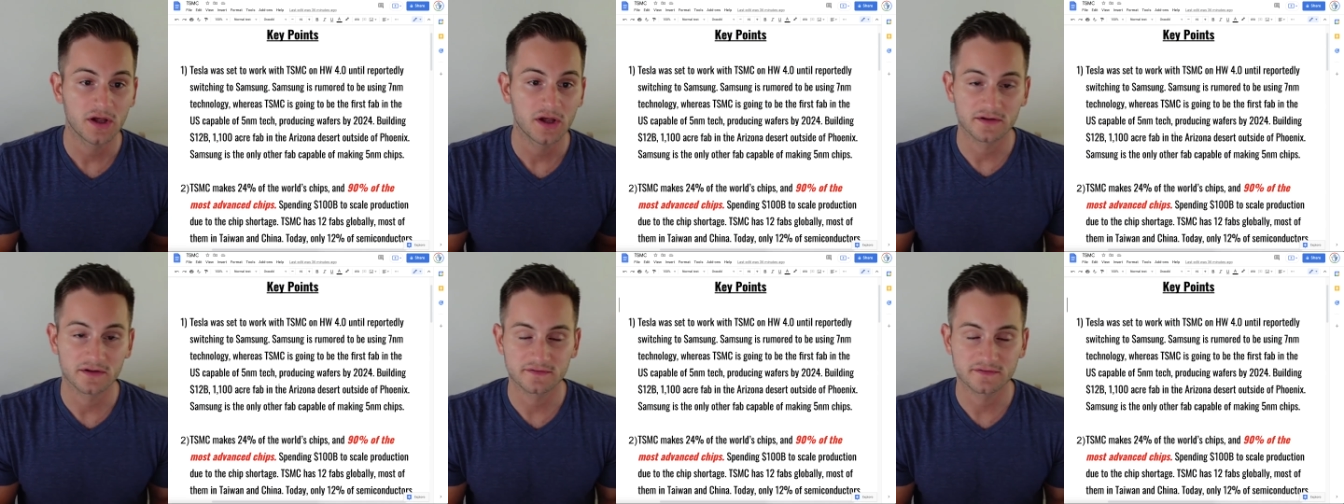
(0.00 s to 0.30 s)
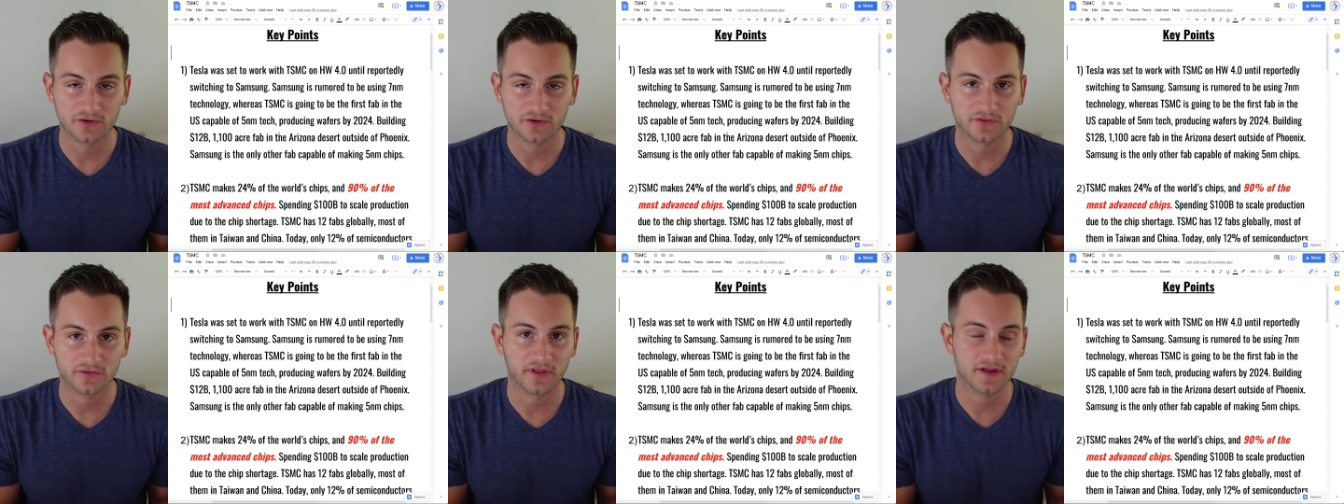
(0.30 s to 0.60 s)

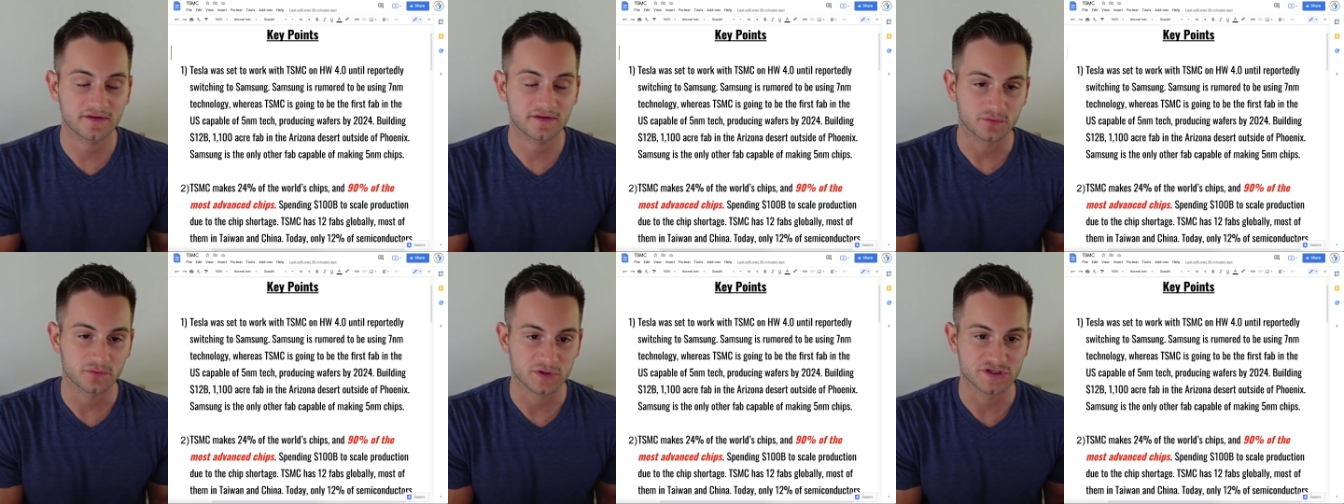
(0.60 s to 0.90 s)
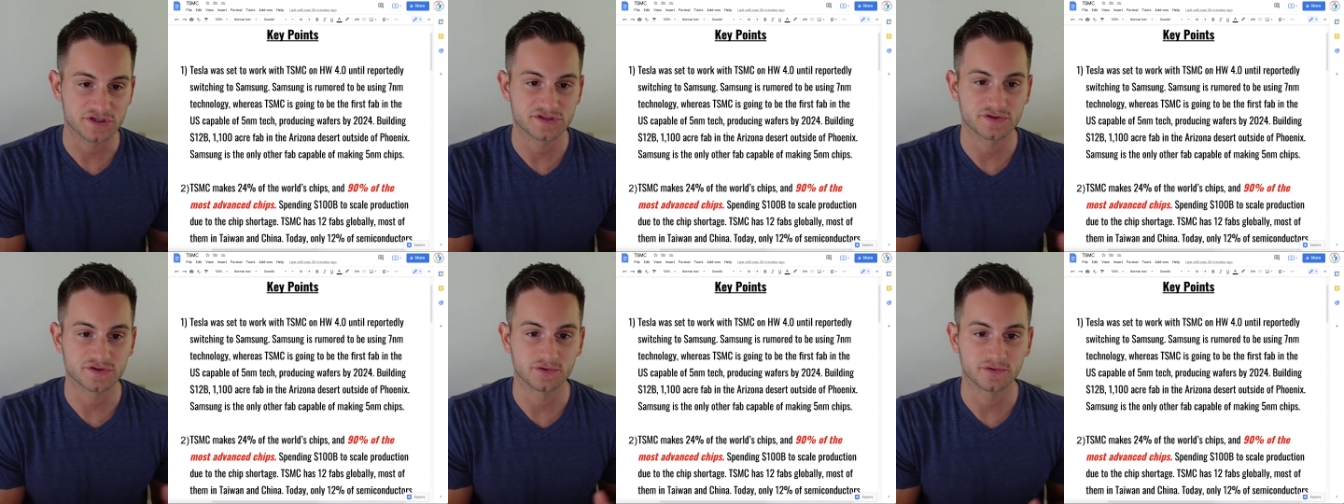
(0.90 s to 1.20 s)
until they
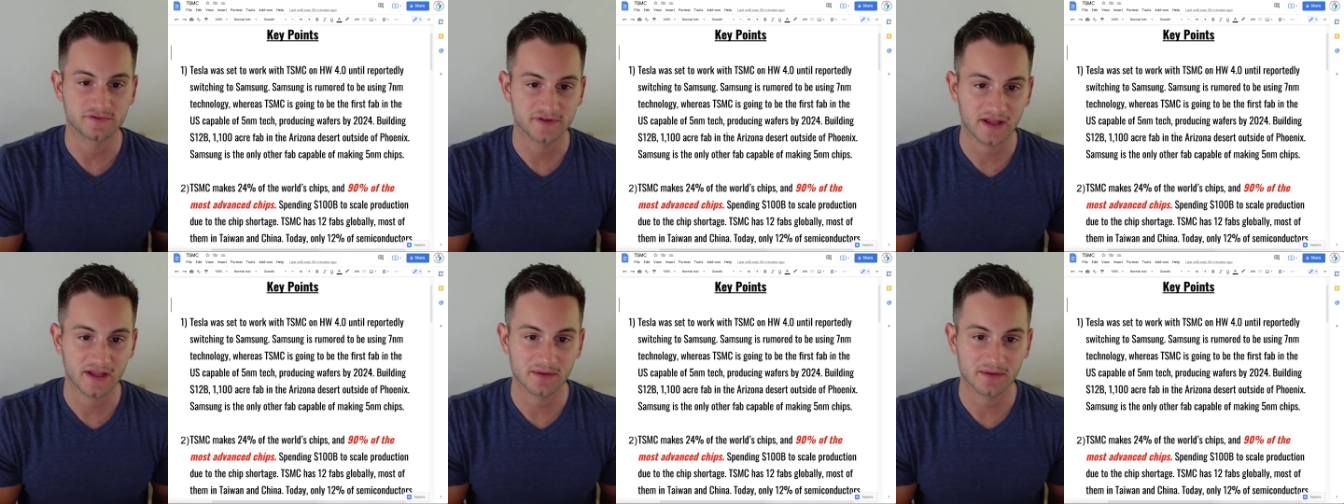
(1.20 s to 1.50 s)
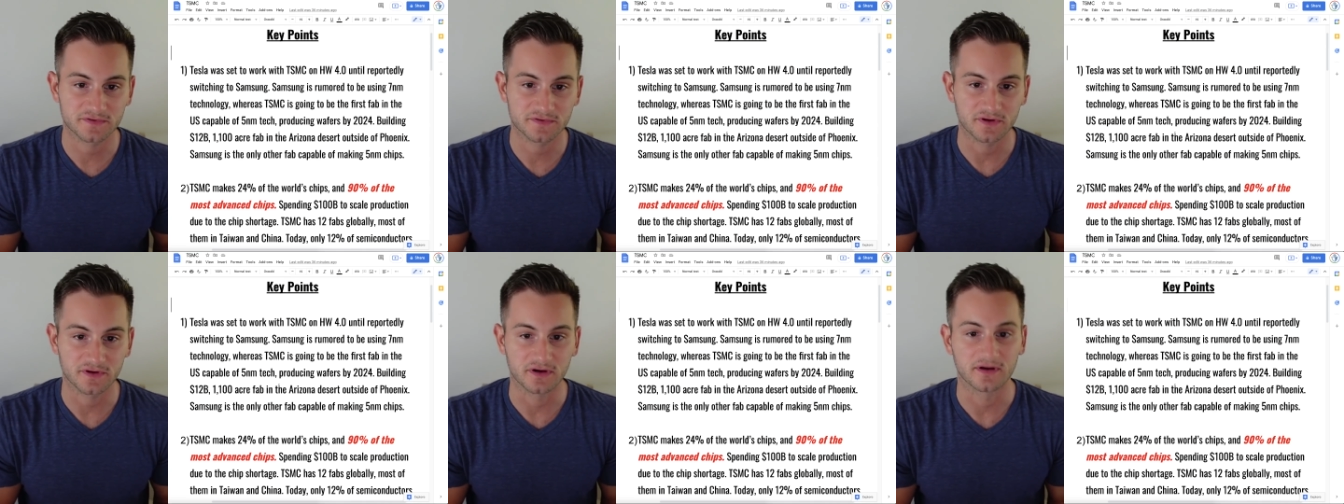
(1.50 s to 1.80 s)
switched to
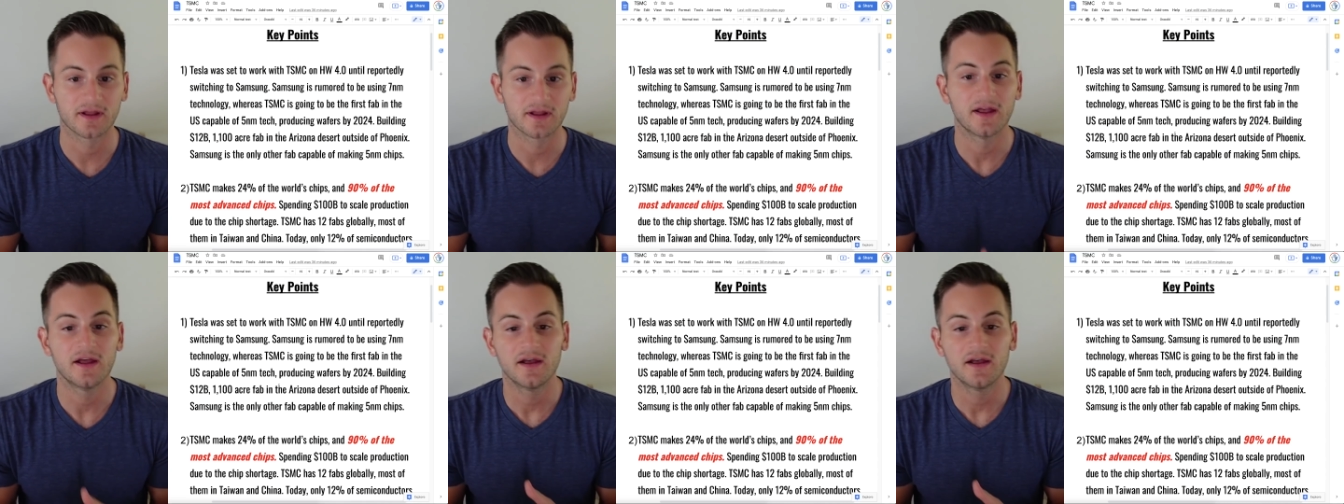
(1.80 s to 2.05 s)
Samsung.